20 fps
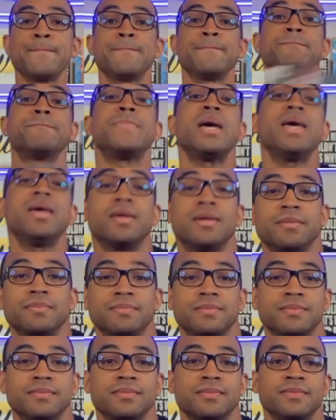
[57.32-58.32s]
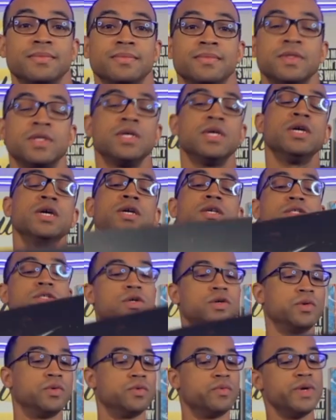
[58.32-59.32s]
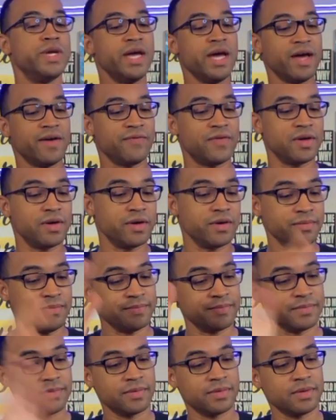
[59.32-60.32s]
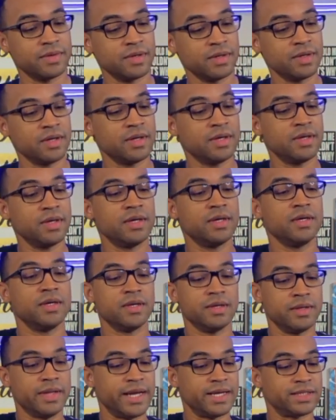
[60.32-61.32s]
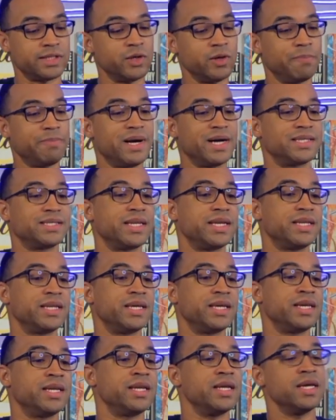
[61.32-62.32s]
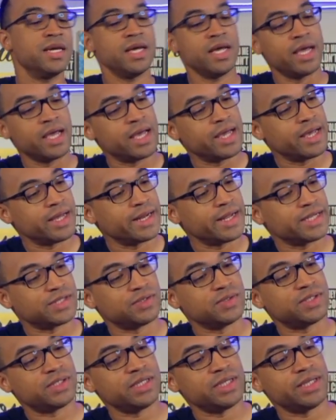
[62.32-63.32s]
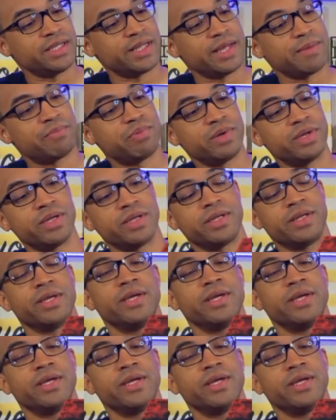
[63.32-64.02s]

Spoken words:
Bam. So we have here, nice little box they did. And as you see, they put